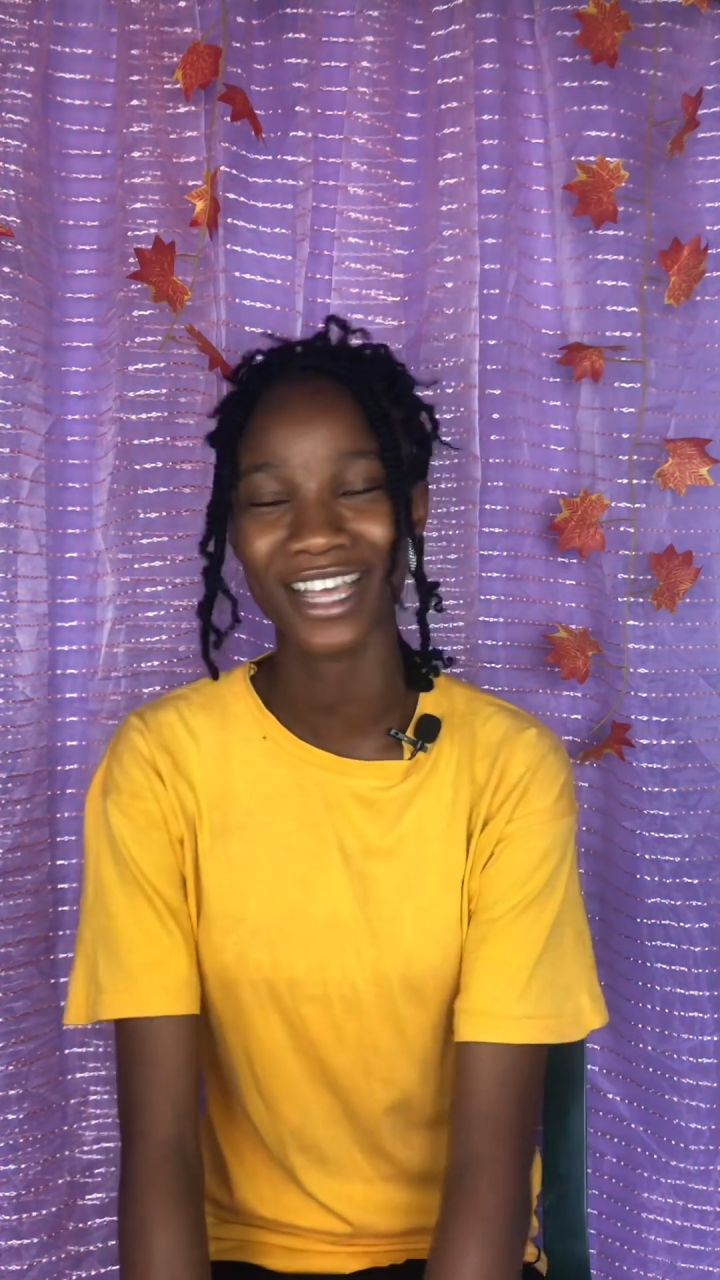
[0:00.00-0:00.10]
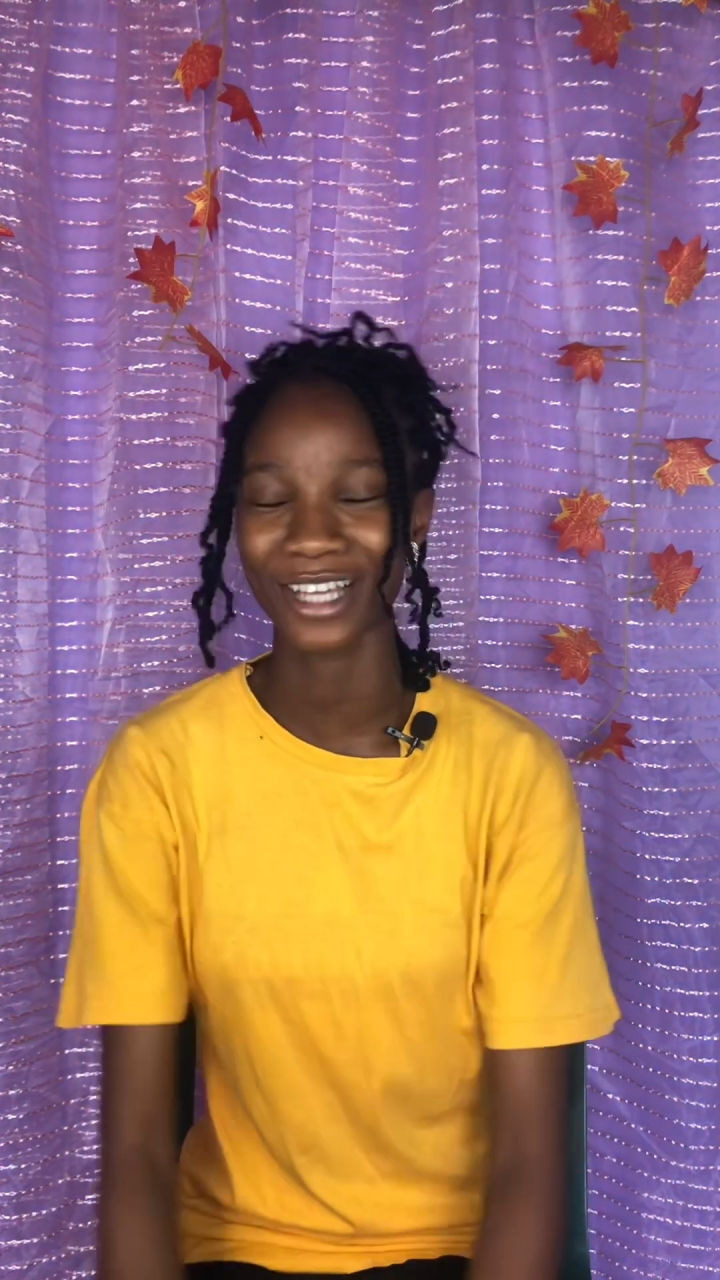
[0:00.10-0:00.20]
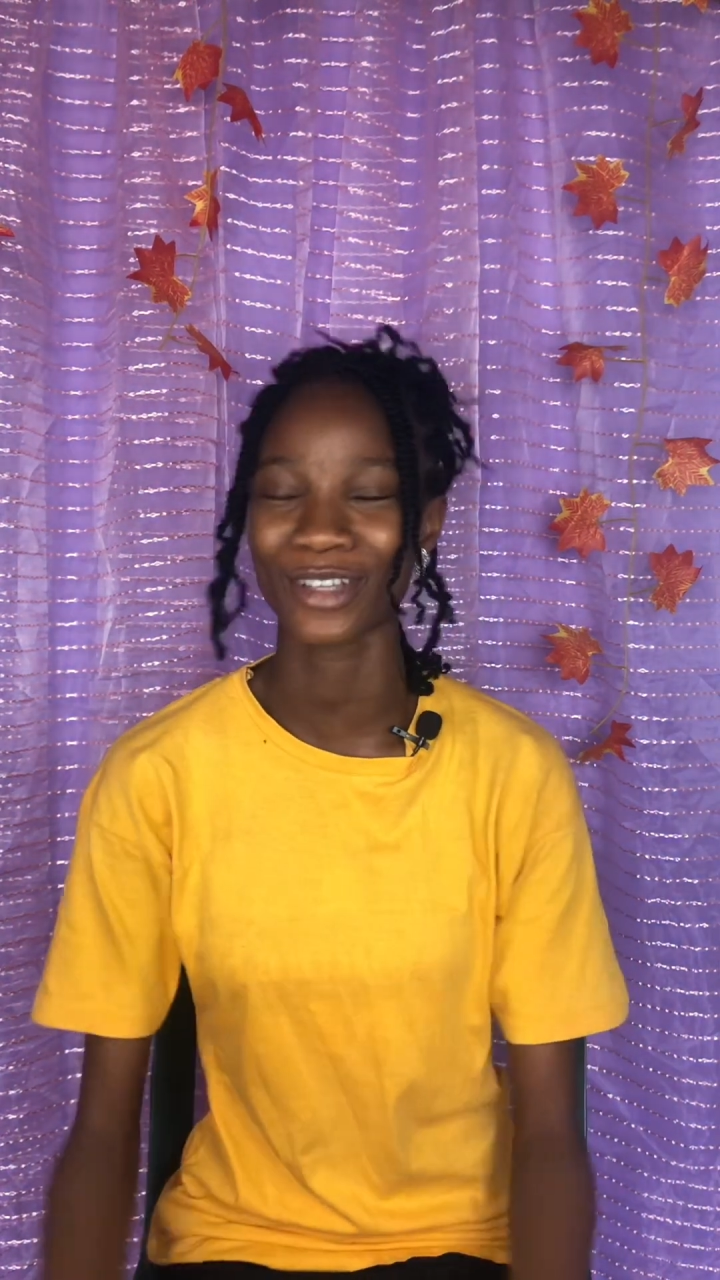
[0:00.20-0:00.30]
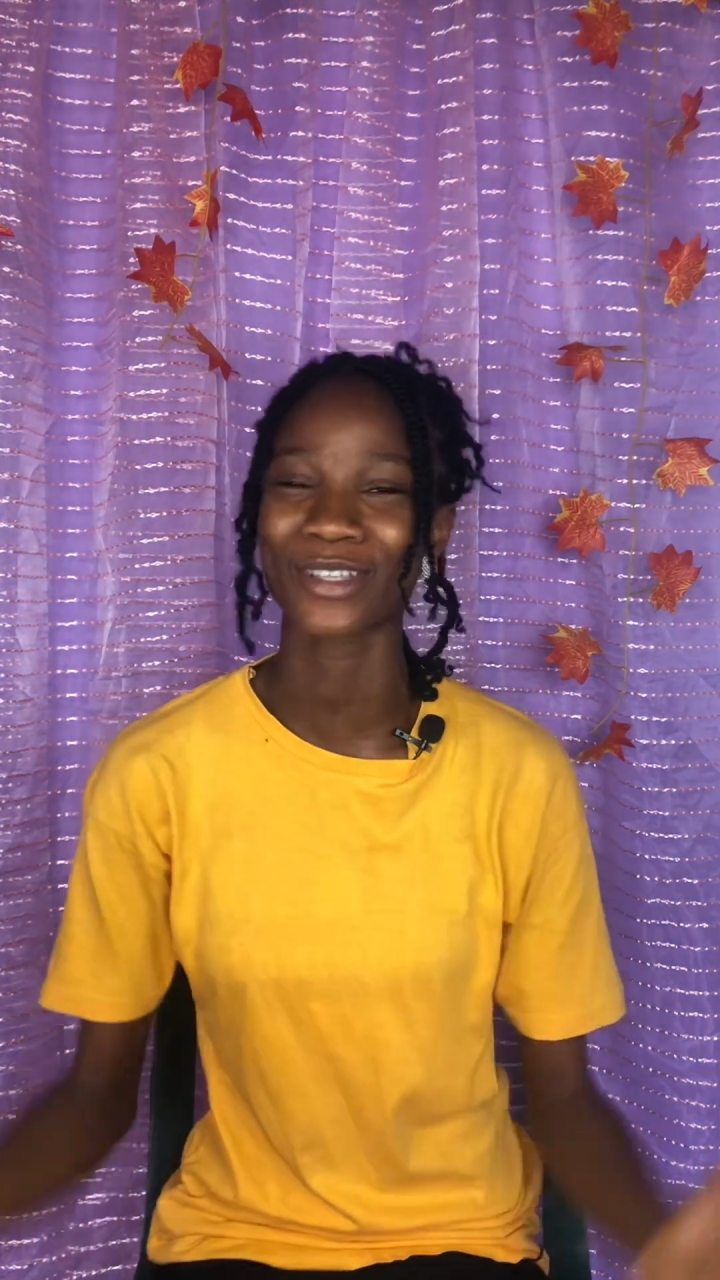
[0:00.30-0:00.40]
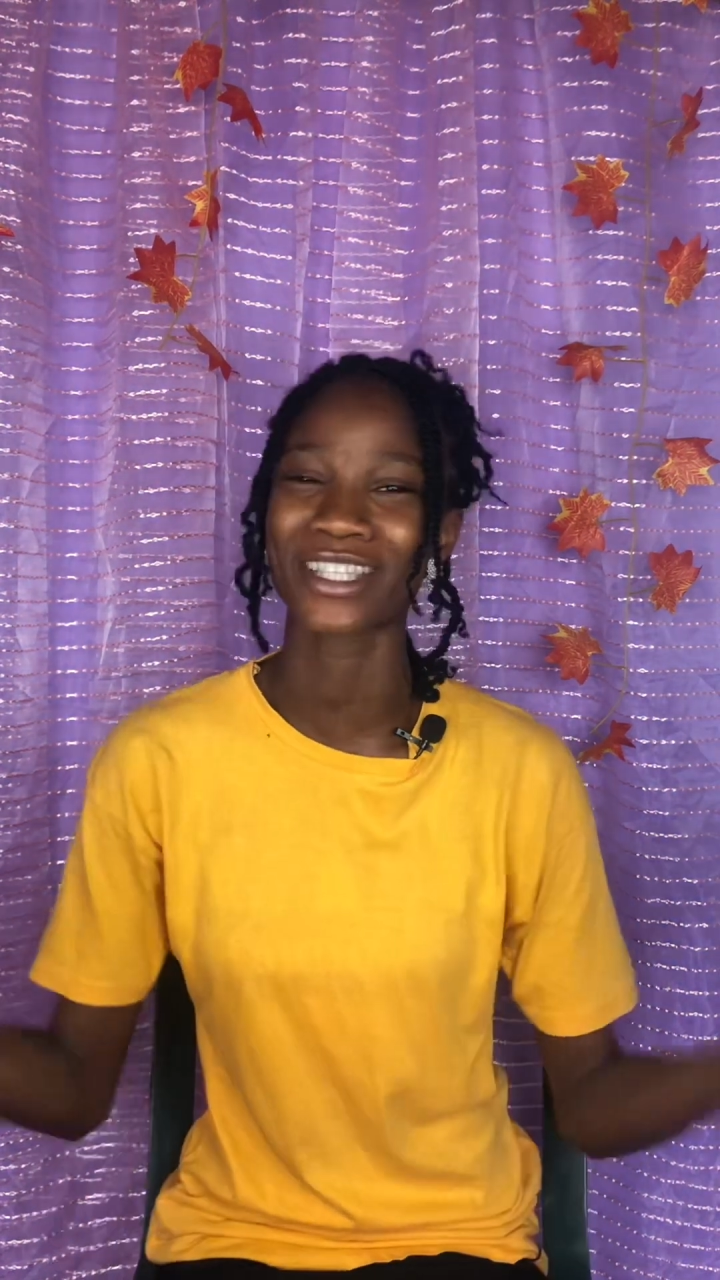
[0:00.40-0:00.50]
I
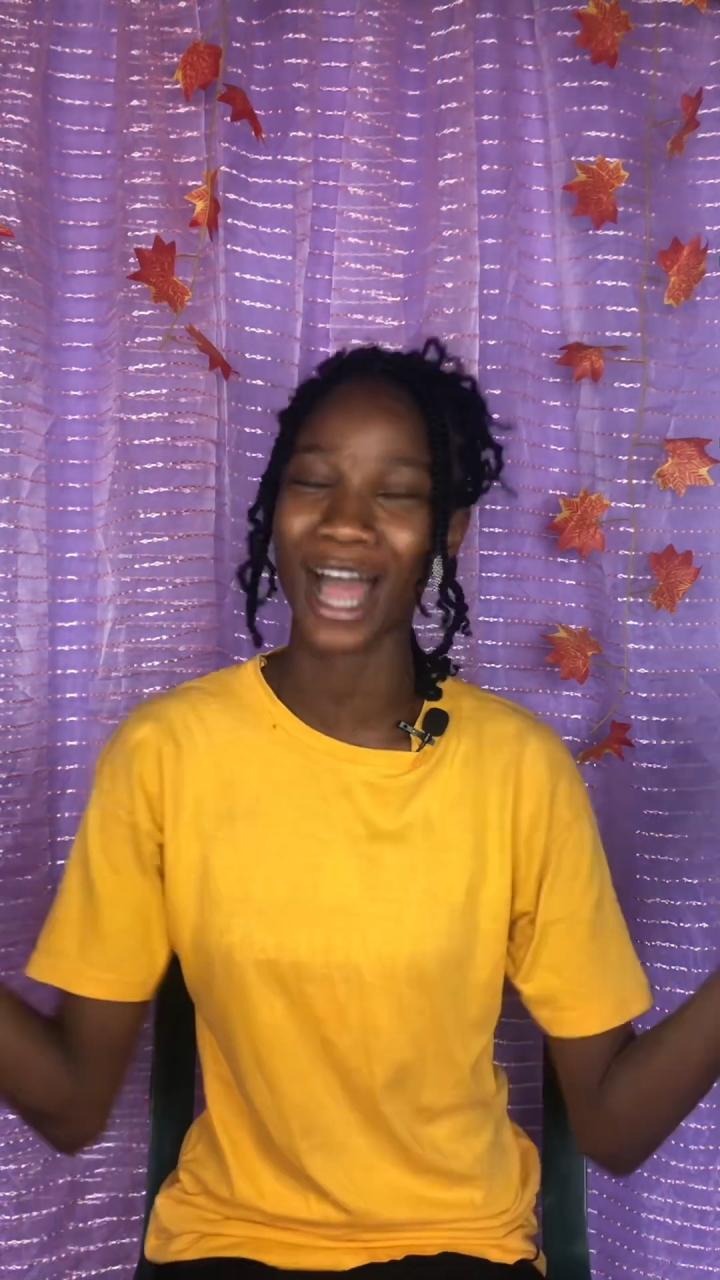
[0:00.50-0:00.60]
just